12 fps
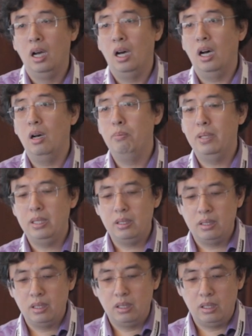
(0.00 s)
But
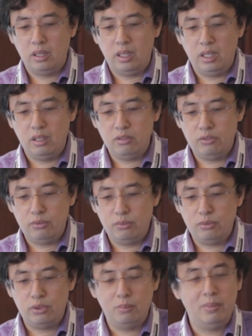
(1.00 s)

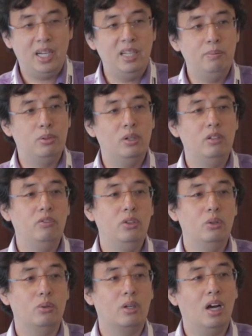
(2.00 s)
from my point of
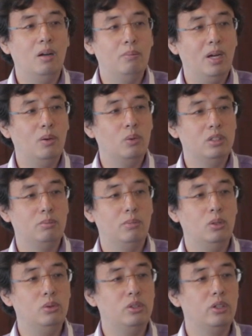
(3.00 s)
view, Kanban was
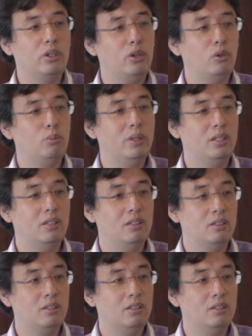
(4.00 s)
most human